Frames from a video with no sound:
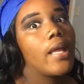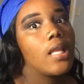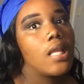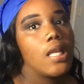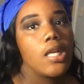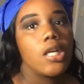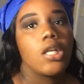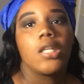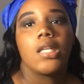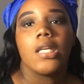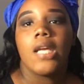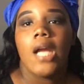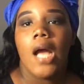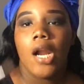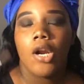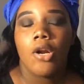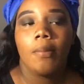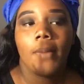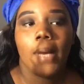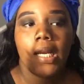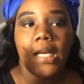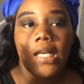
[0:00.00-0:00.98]
literally got
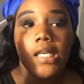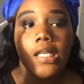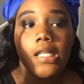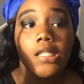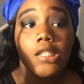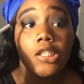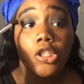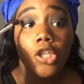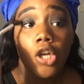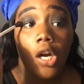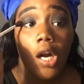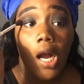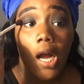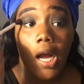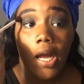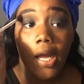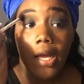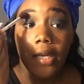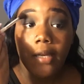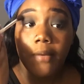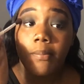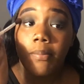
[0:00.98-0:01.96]
on my knees,
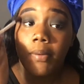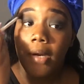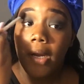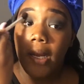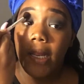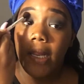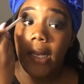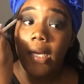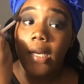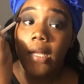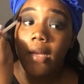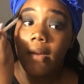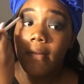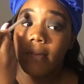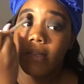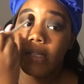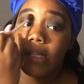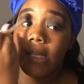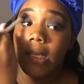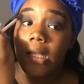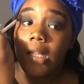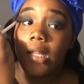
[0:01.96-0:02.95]
cried, prayed,
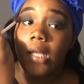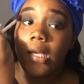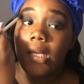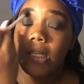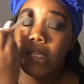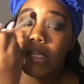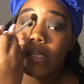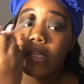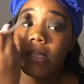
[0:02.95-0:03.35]
everything. Like,